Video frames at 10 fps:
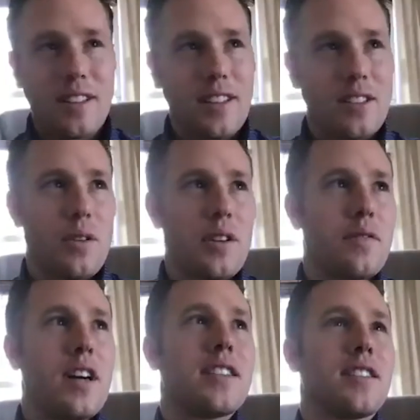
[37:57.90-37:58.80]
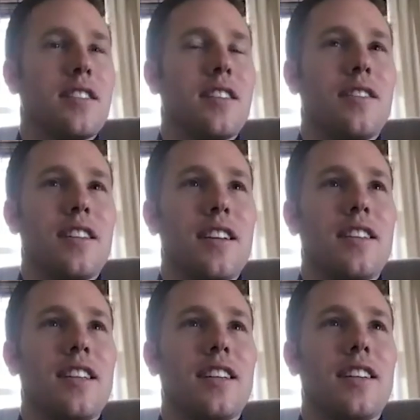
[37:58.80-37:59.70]
think that's great advice. You know, I
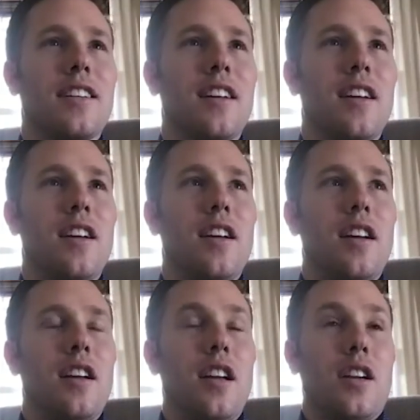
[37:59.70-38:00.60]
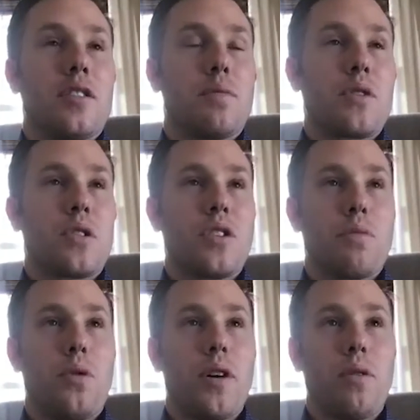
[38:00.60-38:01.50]
think, you know, especially your
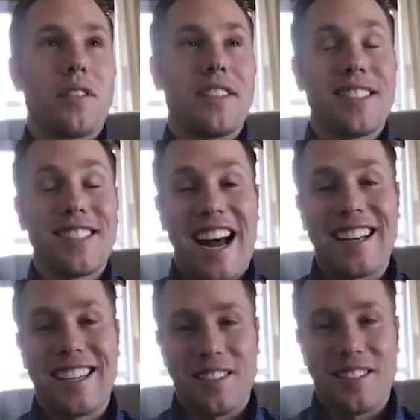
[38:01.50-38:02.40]
point with the snacking,